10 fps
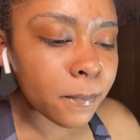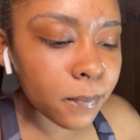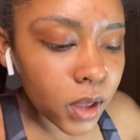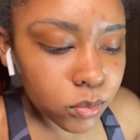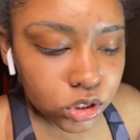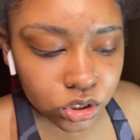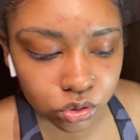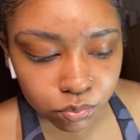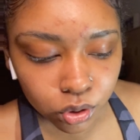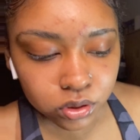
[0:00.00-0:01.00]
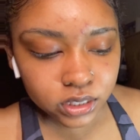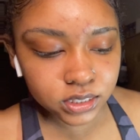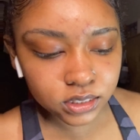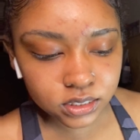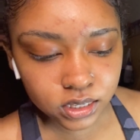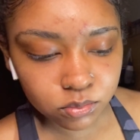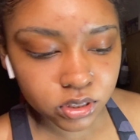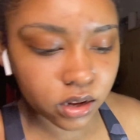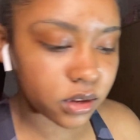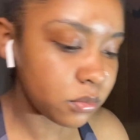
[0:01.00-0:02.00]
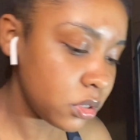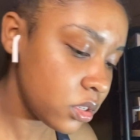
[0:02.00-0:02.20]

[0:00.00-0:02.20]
I'm gonna just do both legs at the same time